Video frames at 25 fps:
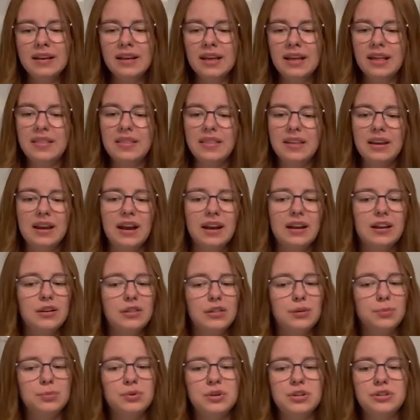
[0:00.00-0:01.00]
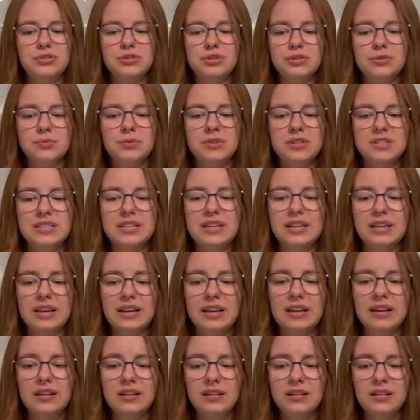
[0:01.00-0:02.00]
And then I hear the preacher's words
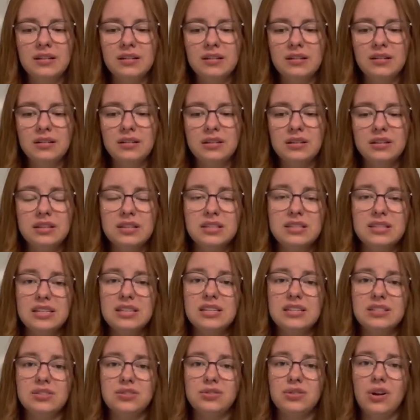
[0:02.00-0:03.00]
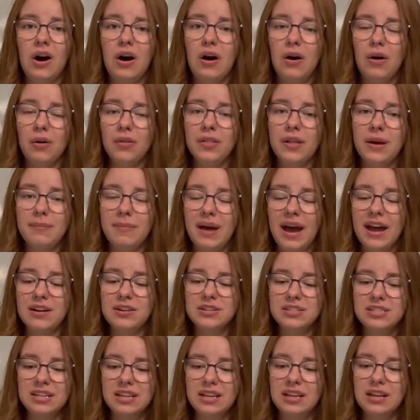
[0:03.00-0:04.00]
again. Good deeds are not all that matter
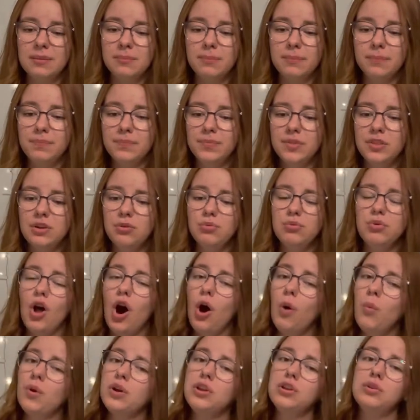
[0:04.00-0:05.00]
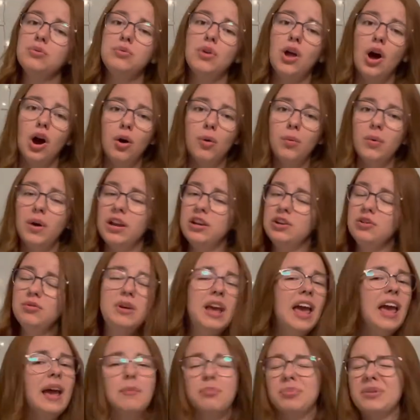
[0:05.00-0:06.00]
to him. You know what you know, and you
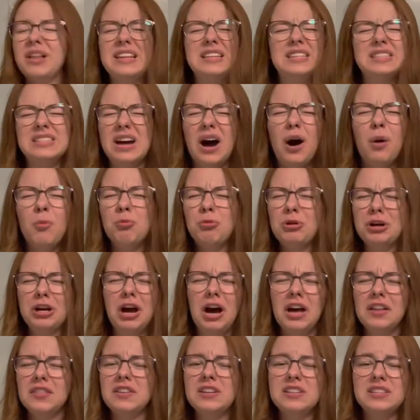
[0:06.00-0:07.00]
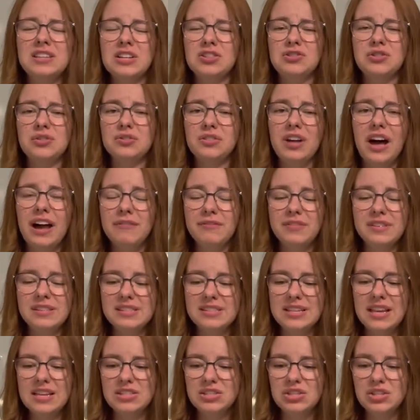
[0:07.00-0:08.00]
can't play dumb when God looks at your life and
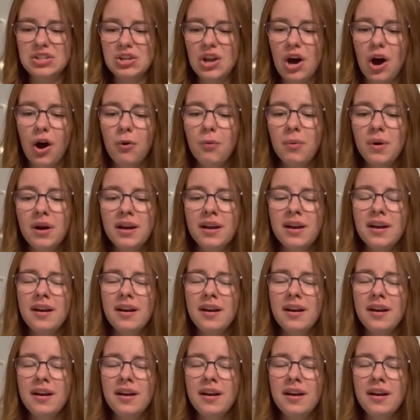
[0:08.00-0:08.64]
says no.